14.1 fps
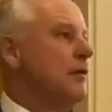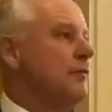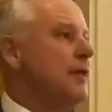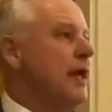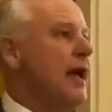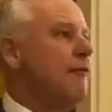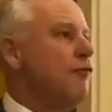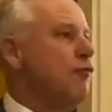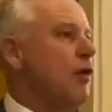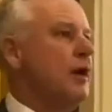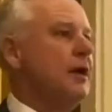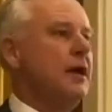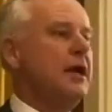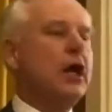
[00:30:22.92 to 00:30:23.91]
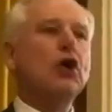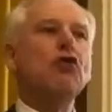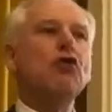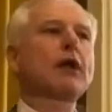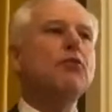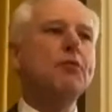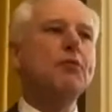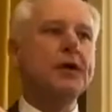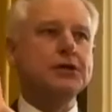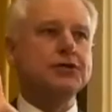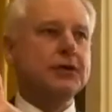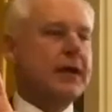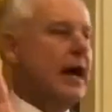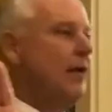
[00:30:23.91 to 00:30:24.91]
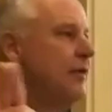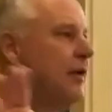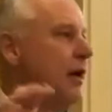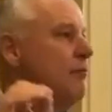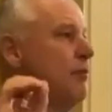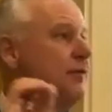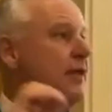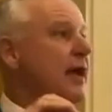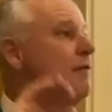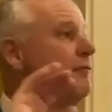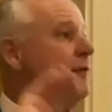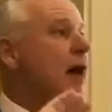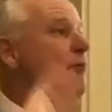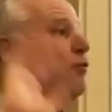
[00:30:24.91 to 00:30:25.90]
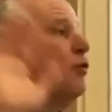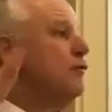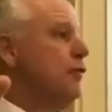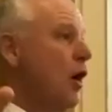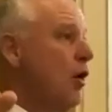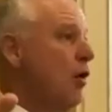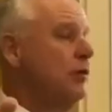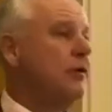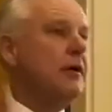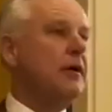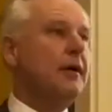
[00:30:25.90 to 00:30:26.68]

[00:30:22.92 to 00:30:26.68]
They have run an incredible ministry down there, but they have now moved on.